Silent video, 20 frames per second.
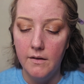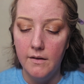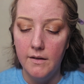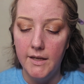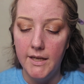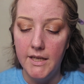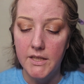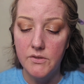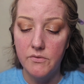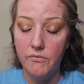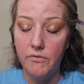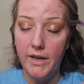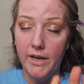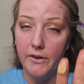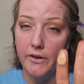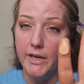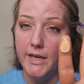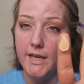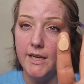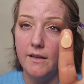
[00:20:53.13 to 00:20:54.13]
It's
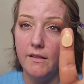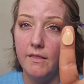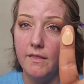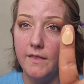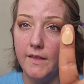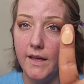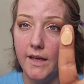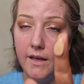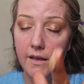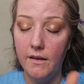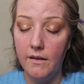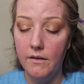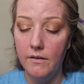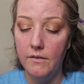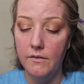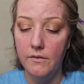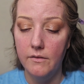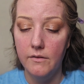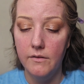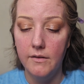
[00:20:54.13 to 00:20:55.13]
very thick,
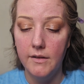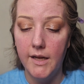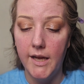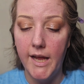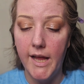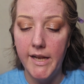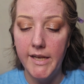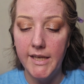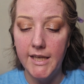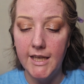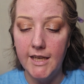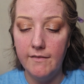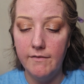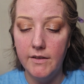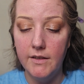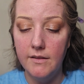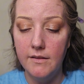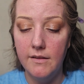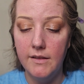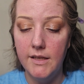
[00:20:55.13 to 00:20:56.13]
and
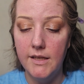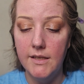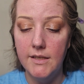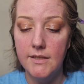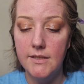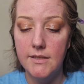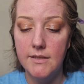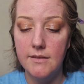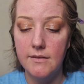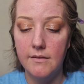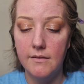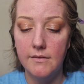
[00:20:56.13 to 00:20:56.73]
even this,